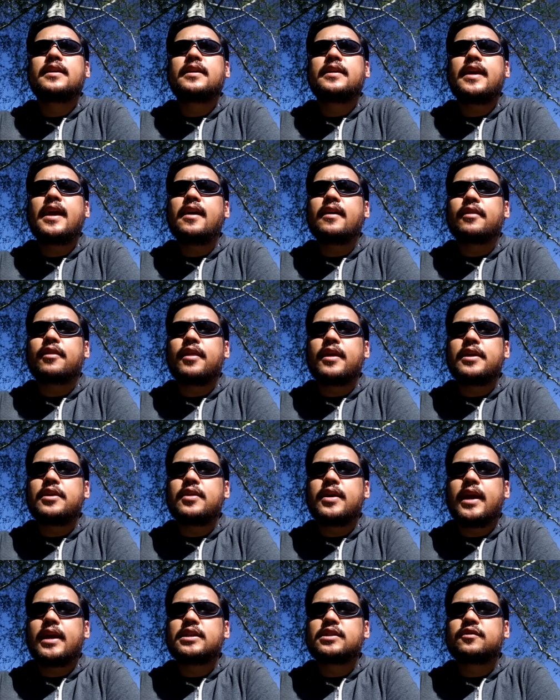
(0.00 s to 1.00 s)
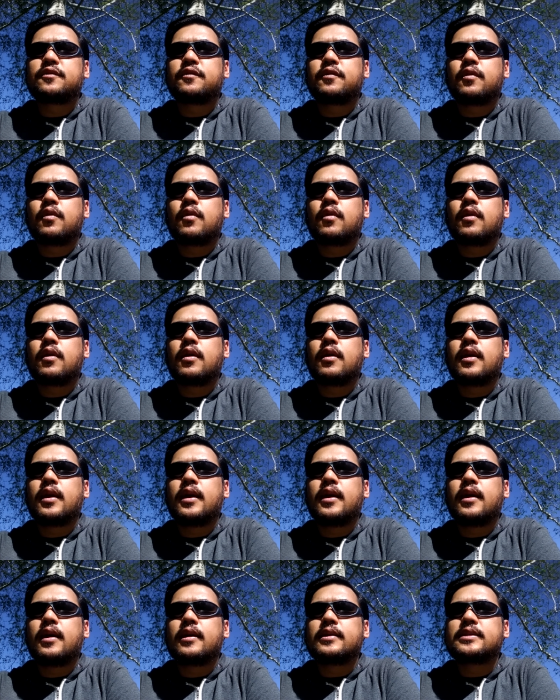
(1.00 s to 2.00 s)
yeah, thank you guys for
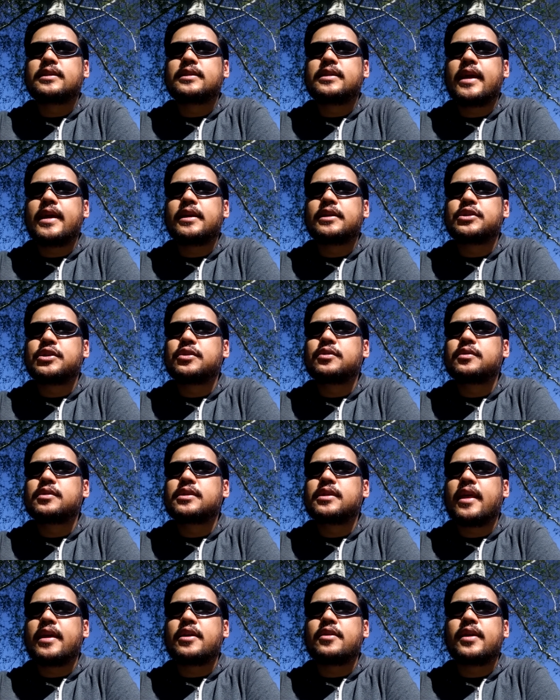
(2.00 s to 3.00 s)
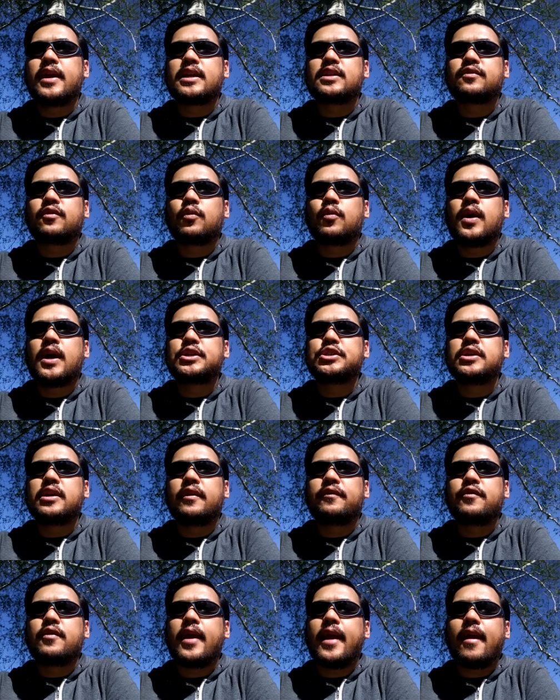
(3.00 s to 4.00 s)
staying tuned. Thank you guys for watching.
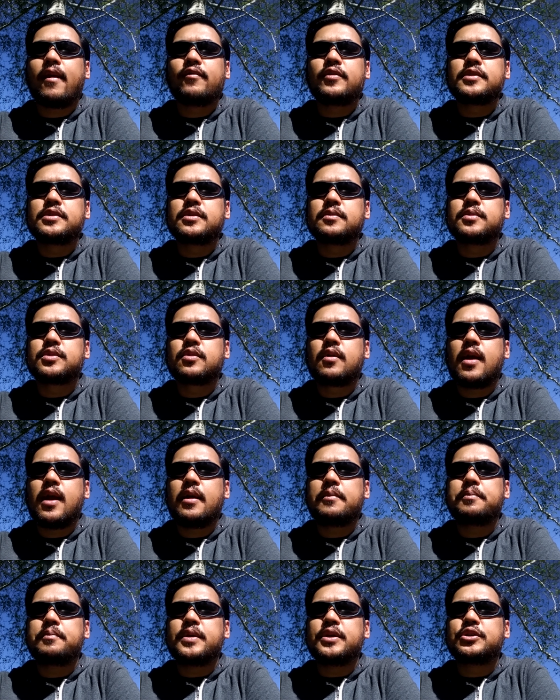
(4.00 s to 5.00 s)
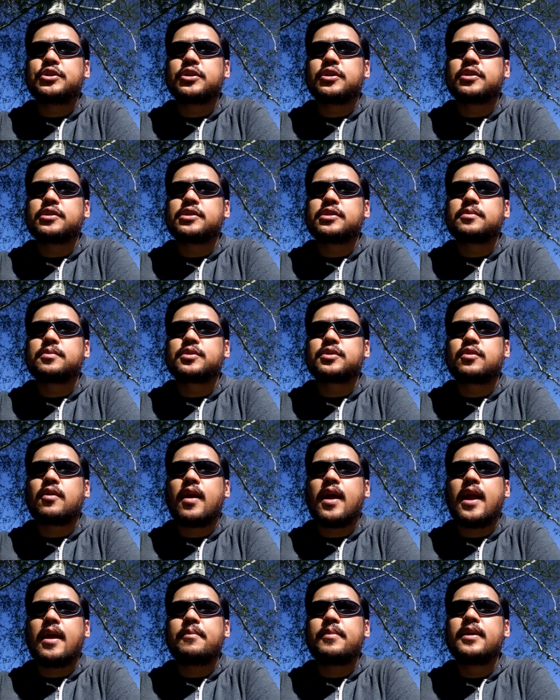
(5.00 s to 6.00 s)
If you haven't subscribed, be sure to
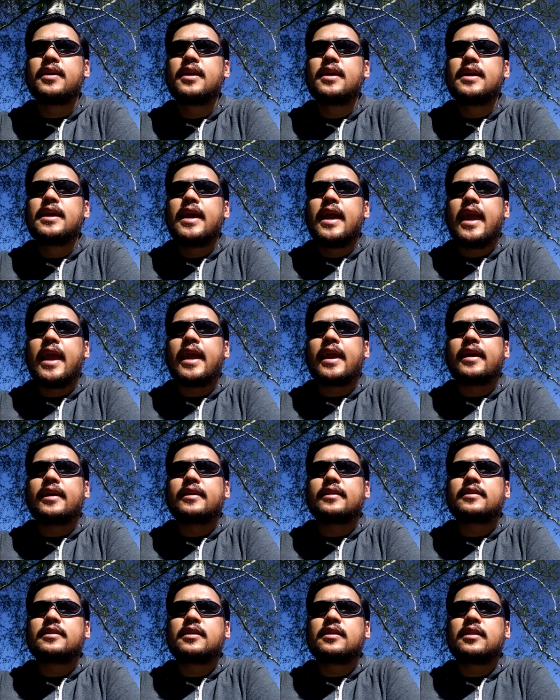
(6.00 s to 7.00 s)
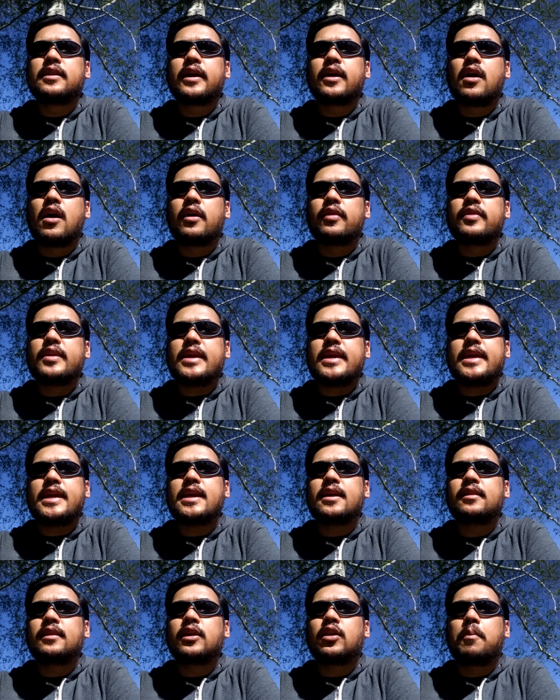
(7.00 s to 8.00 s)
subscribe and click on
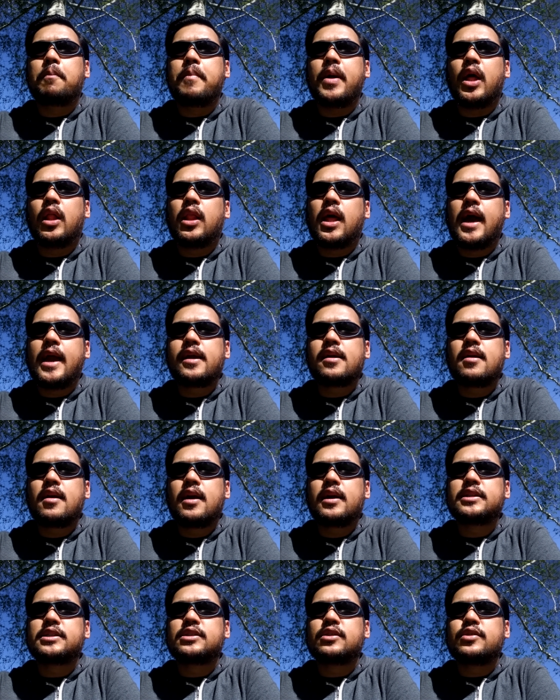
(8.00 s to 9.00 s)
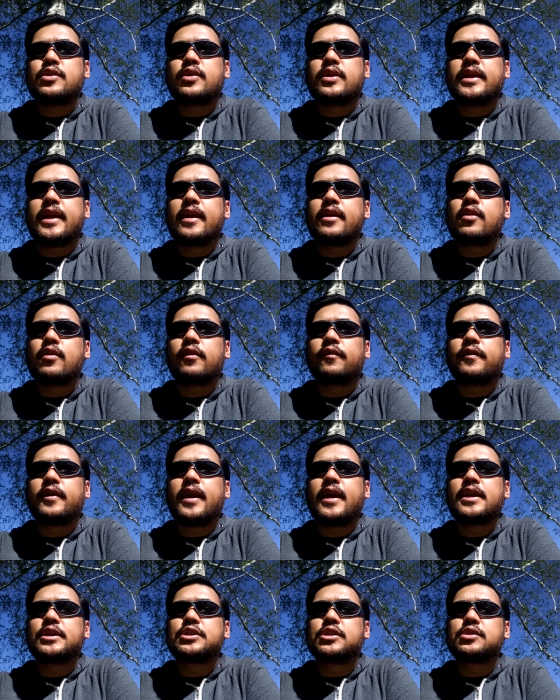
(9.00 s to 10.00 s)
the little bell icon so you can get
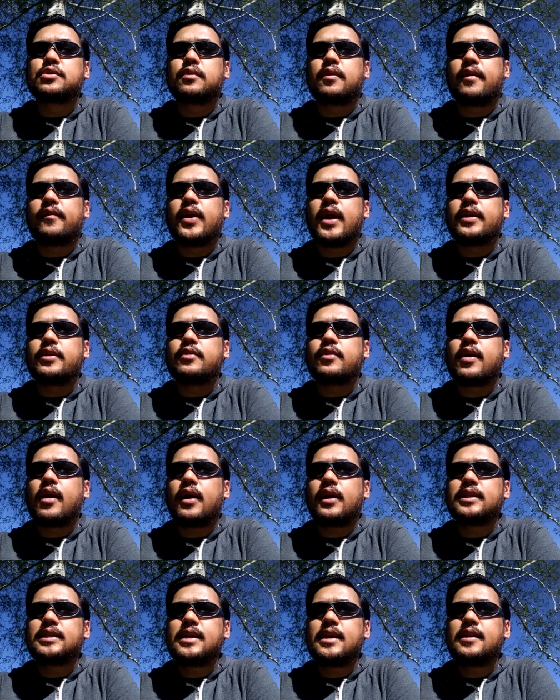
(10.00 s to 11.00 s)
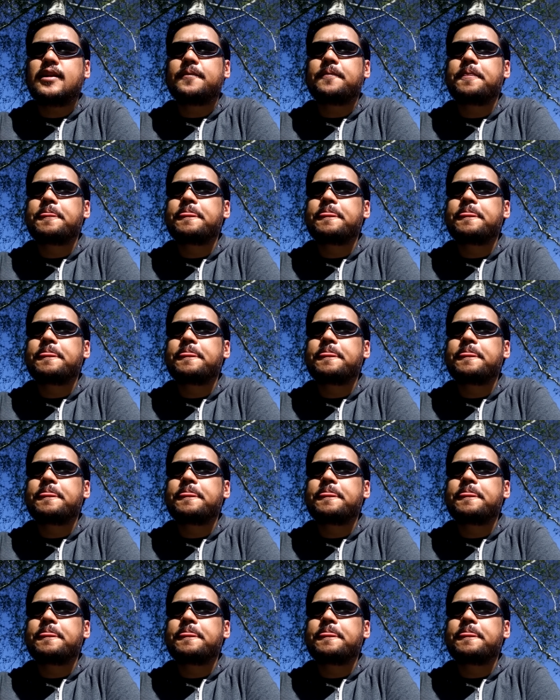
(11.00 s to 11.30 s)
notifications when I've got new content.